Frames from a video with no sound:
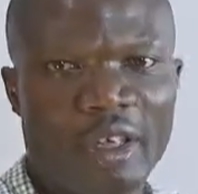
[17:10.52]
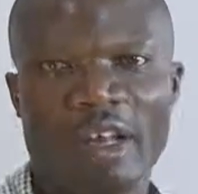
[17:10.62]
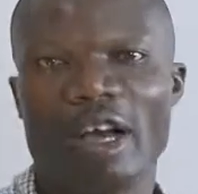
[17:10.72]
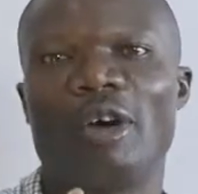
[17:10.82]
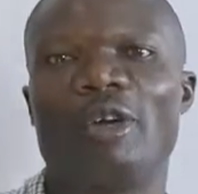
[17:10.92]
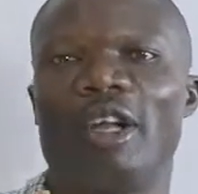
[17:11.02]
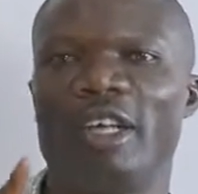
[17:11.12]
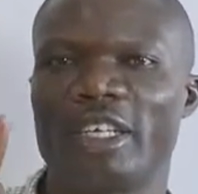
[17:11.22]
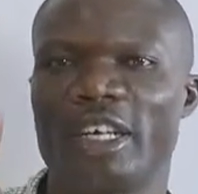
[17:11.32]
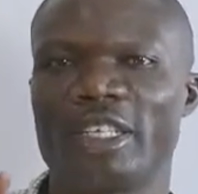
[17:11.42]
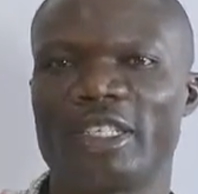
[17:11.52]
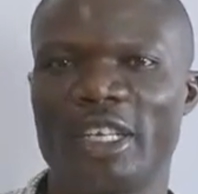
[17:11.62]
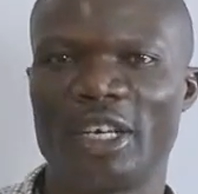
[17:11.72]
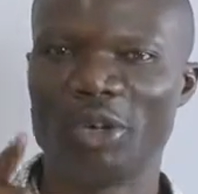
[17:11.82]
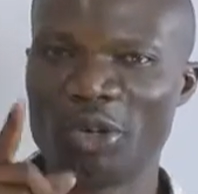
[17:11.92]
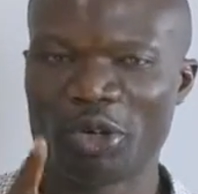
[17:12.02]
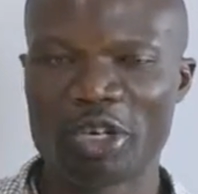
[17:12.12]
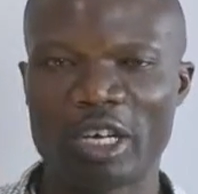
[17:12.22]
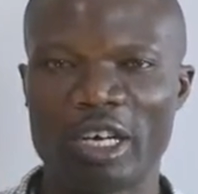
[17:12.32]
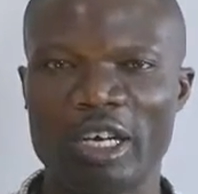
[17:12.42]
Now let us
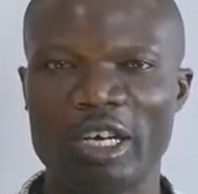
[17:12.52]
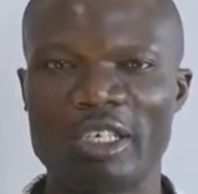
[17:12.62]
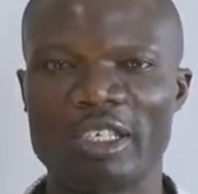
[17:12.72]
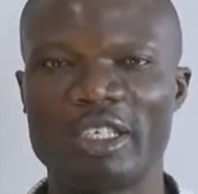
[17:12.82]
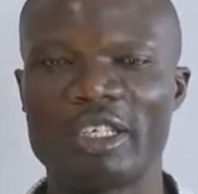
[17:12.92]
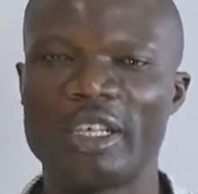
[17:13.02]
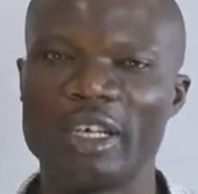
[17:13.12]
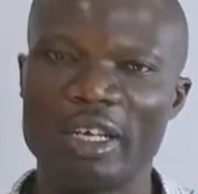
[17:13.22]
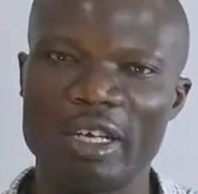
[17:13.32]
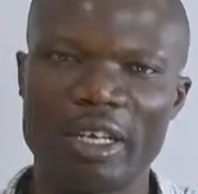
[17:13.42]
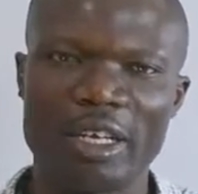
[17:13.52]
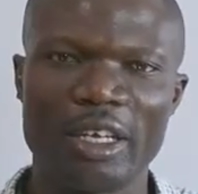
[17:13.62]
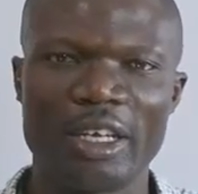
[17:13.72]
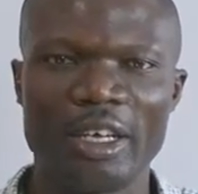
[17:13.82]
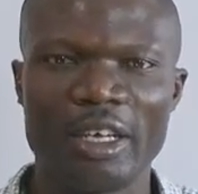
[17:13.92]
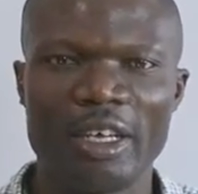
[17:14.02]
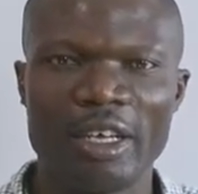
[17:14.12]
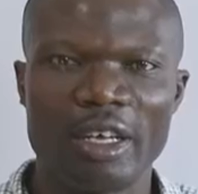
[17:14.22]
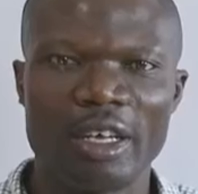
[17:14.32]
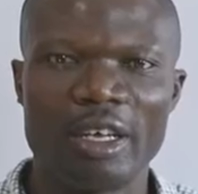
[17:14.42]
look at the
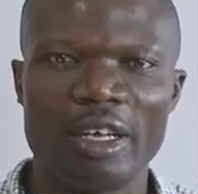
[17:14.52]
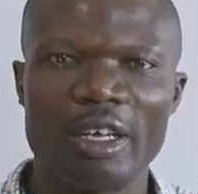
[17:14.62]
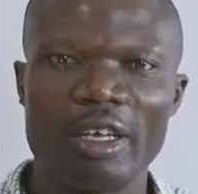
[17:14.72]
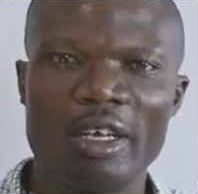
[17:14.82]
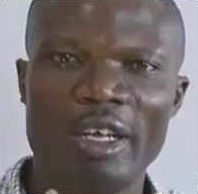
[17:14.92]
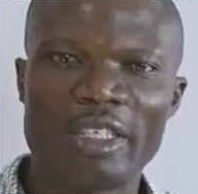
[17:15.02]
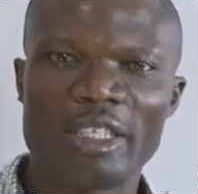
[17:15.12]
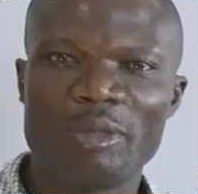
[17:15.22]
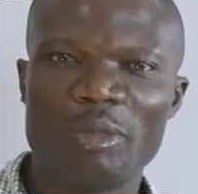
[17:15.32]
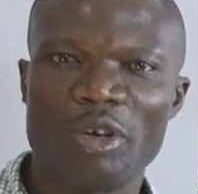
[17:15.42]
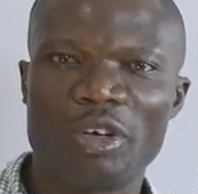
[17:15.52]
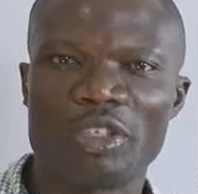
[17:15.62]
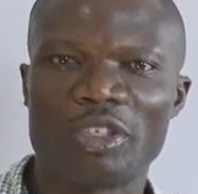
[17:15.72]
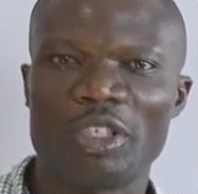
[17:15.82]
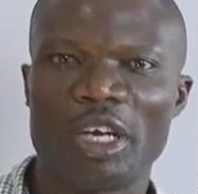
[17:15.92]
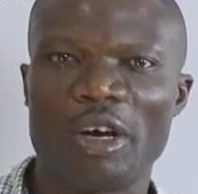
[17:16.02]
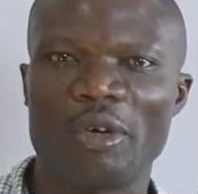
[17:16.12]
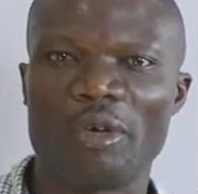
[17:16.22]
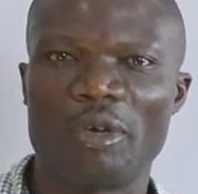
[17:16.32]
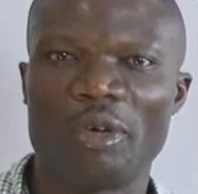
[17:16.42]
decimals.
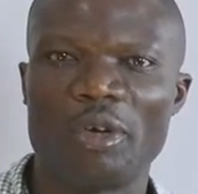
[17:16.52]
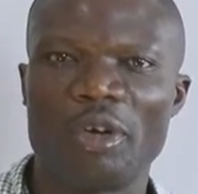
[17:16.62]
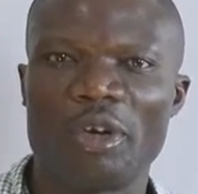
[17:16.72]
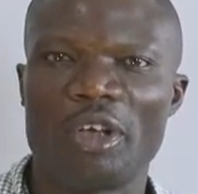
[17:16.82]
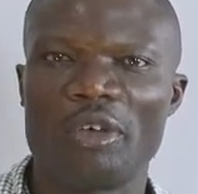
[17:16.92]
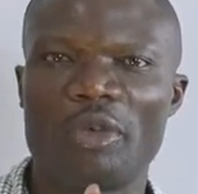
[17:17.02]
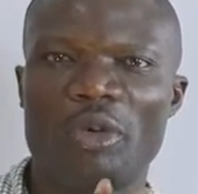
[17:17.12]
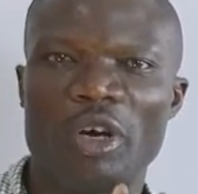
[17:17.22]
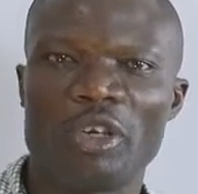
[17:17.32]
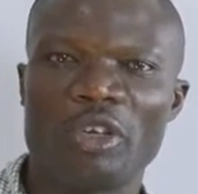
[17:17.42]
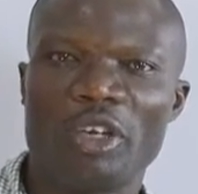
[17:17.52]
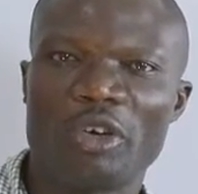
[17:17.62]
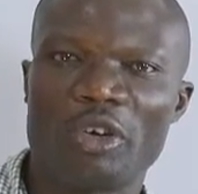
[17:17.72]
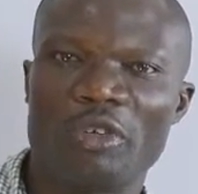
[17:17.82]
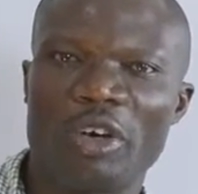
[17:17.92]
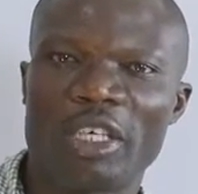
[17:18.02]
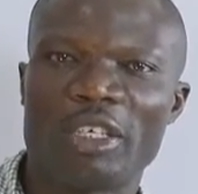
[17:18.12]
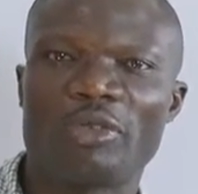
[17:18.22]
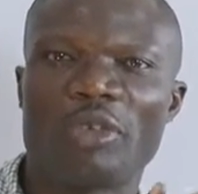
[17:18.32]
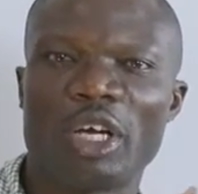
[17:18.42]
Now, if we want to convert
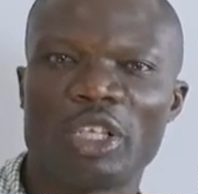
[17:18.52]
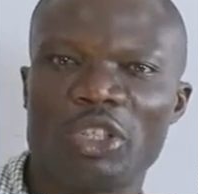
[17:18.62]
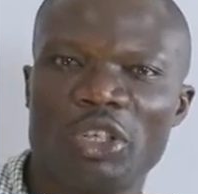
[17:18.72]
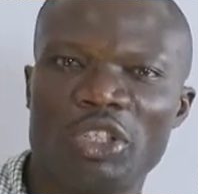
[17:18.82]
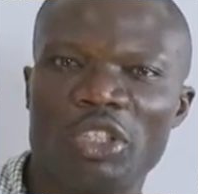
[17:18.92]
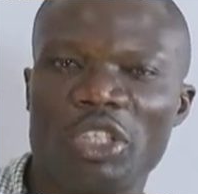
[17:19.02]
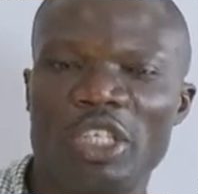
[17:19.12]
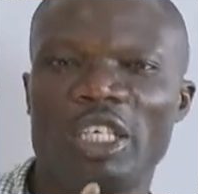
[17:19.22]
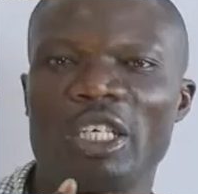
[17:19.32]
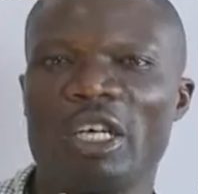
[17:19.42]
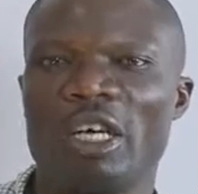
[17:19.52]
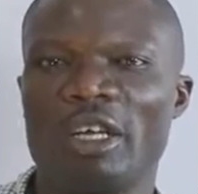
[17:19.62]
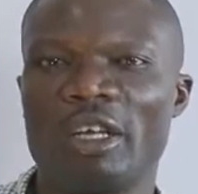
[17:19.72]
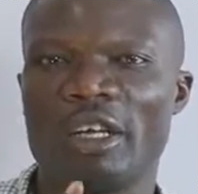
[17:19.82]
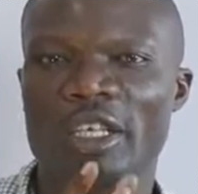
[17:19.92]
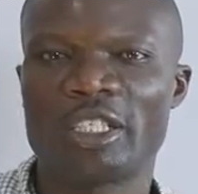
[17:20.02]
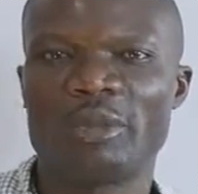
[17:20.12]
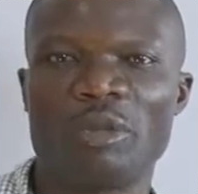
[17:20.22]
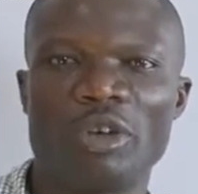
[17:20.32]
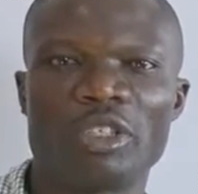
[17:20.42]
fractions in
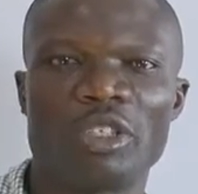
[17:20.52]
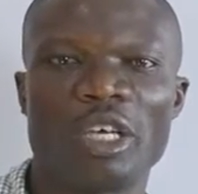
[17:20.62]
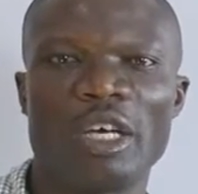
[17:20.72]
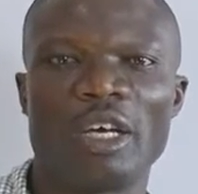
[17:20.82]
decimals